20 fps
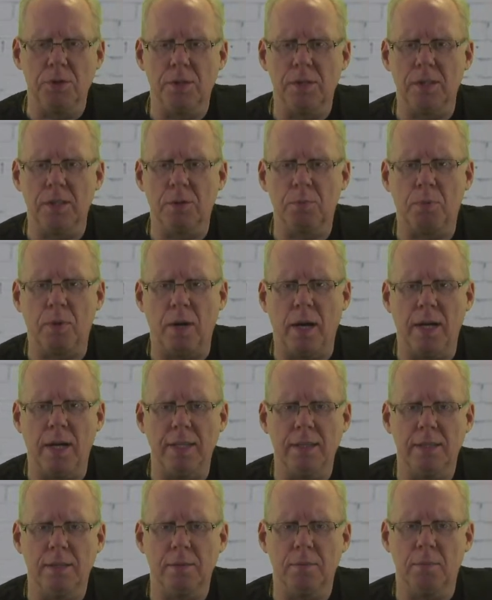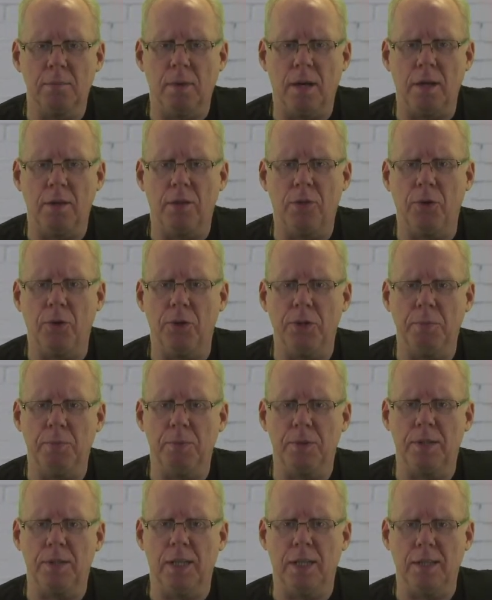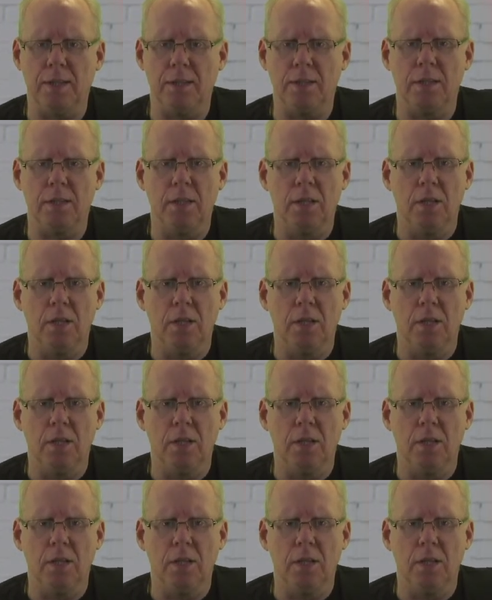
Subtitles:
this price by 30%